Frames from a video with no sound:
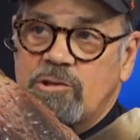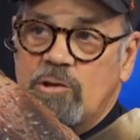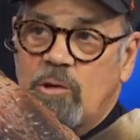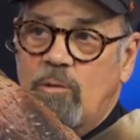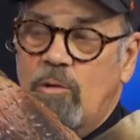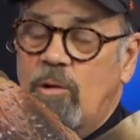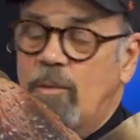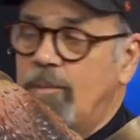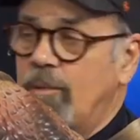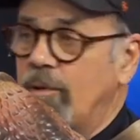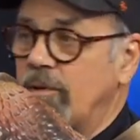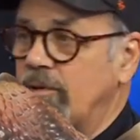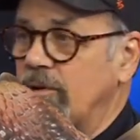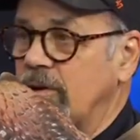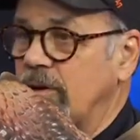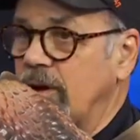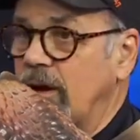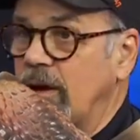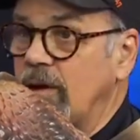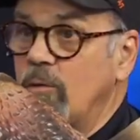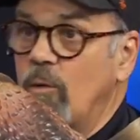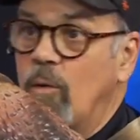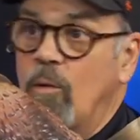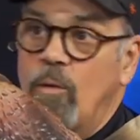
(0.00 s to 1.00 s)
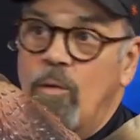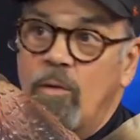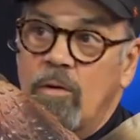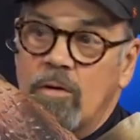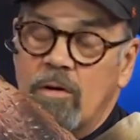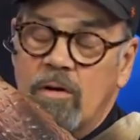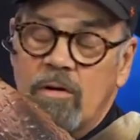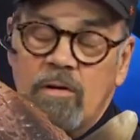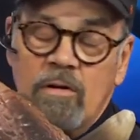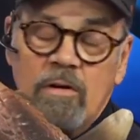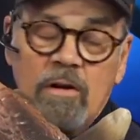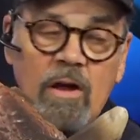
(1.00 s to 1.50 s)
show up at the gate,
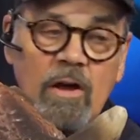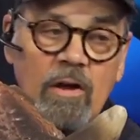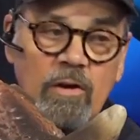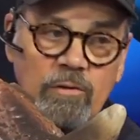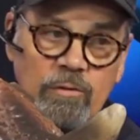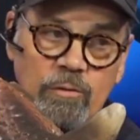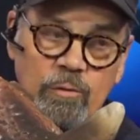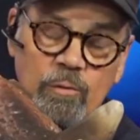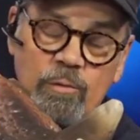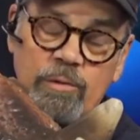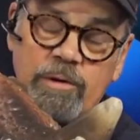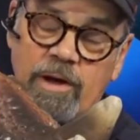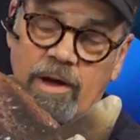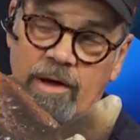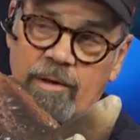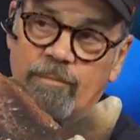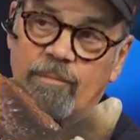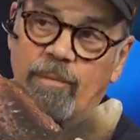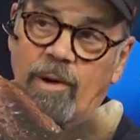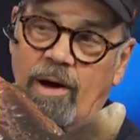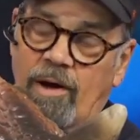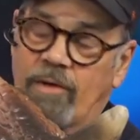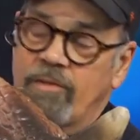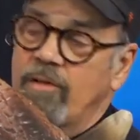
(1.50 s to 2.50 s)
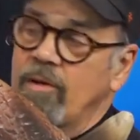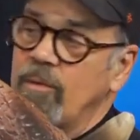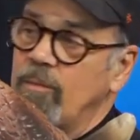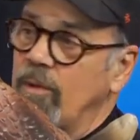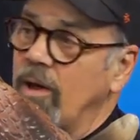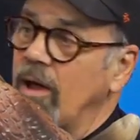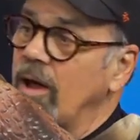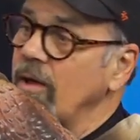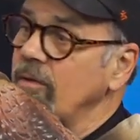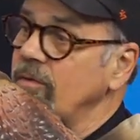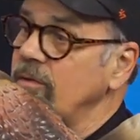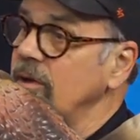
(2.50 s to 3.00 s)
or you can buy them
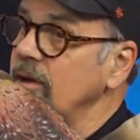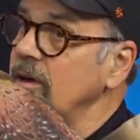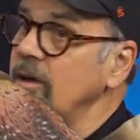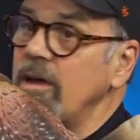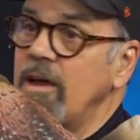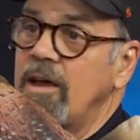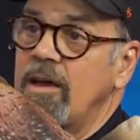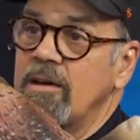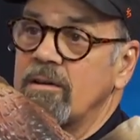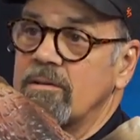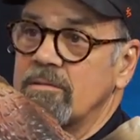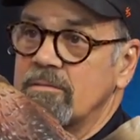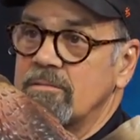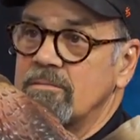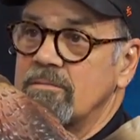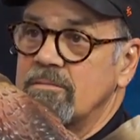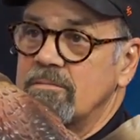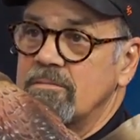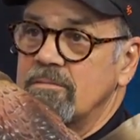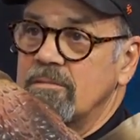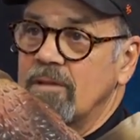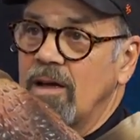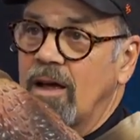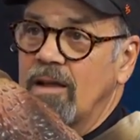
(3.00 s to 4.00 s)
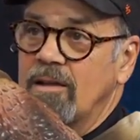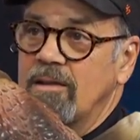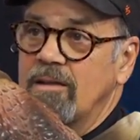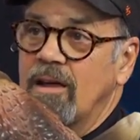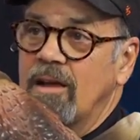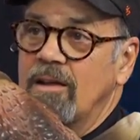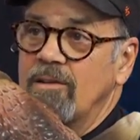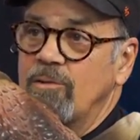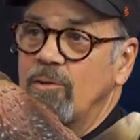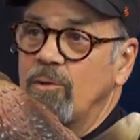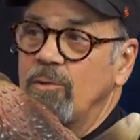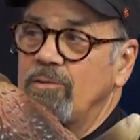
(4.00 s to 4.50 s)
at the gate and
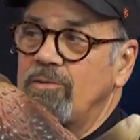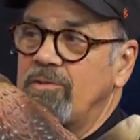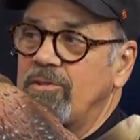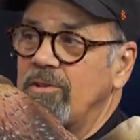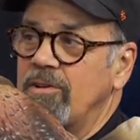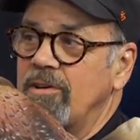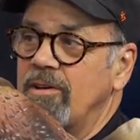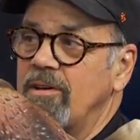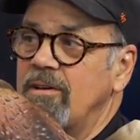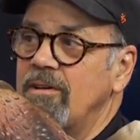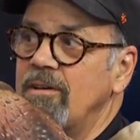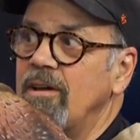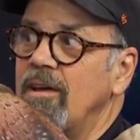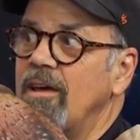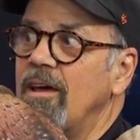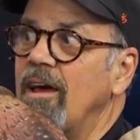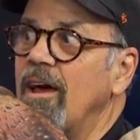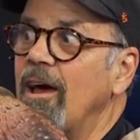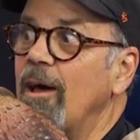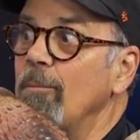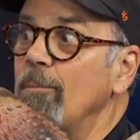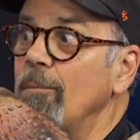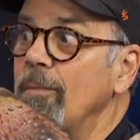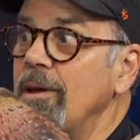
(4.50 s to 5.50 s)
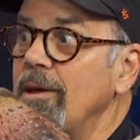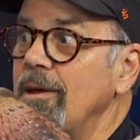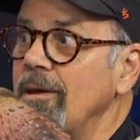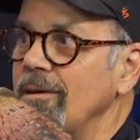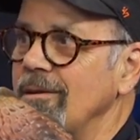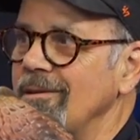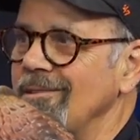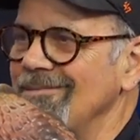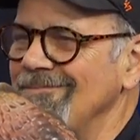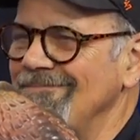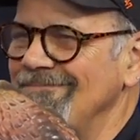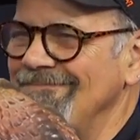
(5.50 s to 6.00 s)
then you'll see
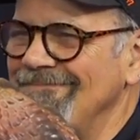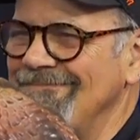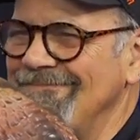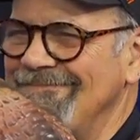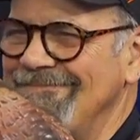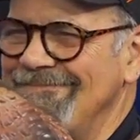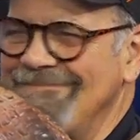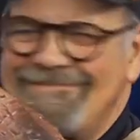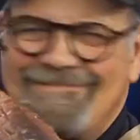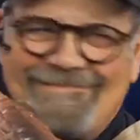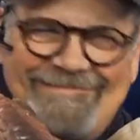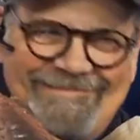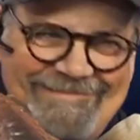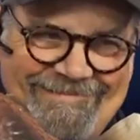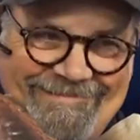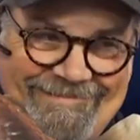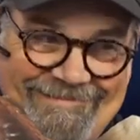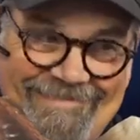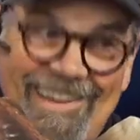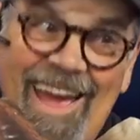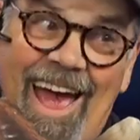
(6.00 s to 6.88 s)
me. okay.